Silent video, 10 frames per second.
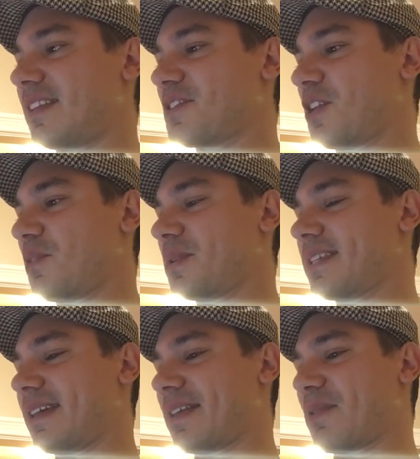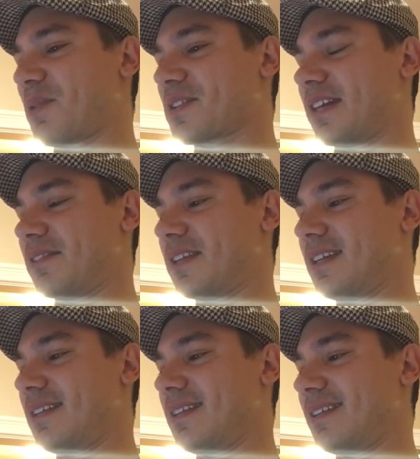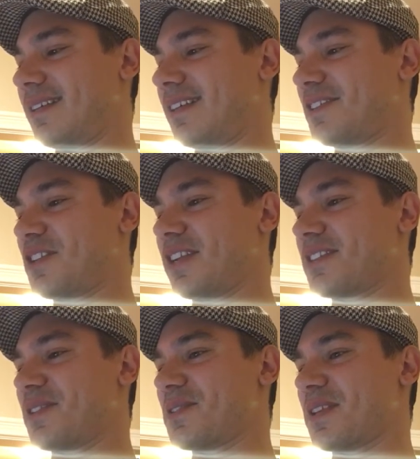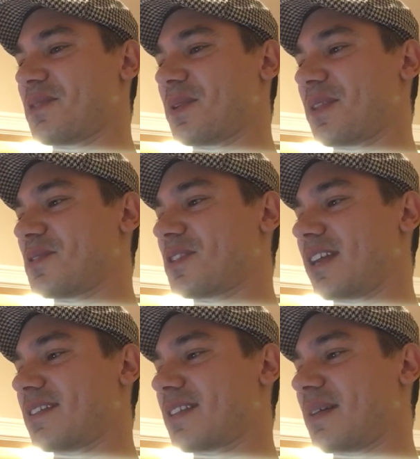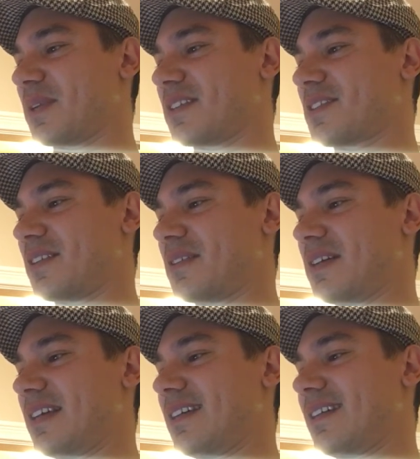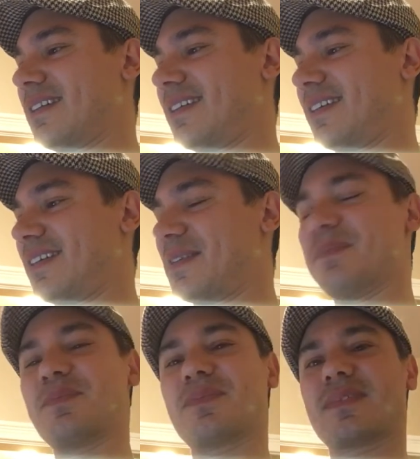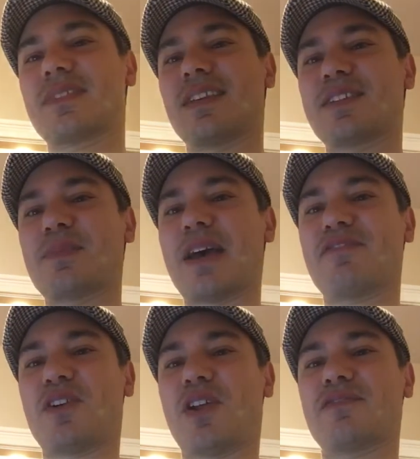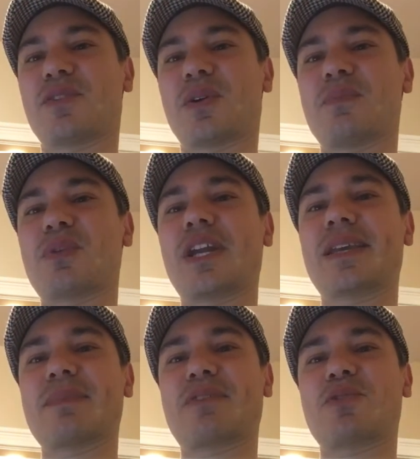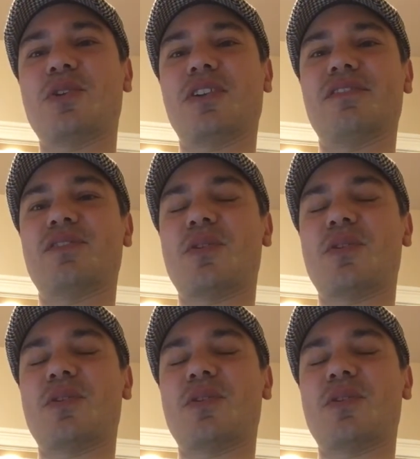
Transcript: So we'll see how that works out. She doesn't use either one of those Chinese companies, so it's my fault for breaking my rule of